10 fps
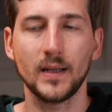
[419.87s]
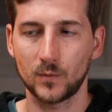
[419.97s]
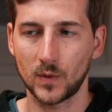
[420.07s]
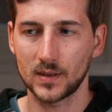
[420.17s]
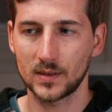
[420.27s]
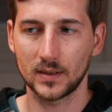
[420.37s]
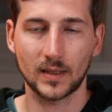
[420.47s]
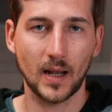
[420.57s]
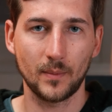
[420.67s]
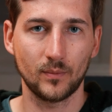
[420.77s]
it was the
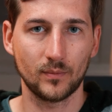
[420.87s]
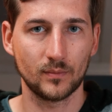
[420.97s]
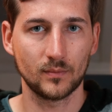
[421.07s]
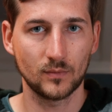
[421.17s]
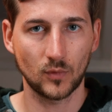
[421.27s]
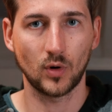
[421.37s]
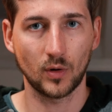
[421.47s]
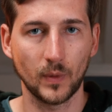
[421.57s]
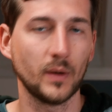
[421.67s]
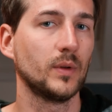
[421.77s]
time
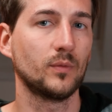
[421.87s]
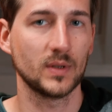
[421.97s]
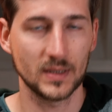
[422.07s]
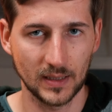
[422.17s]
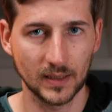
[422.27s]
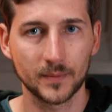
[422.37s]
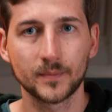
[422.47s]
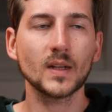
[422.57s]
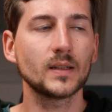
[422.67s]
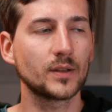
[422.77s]
or when it was needed.
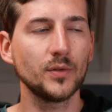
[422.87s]
The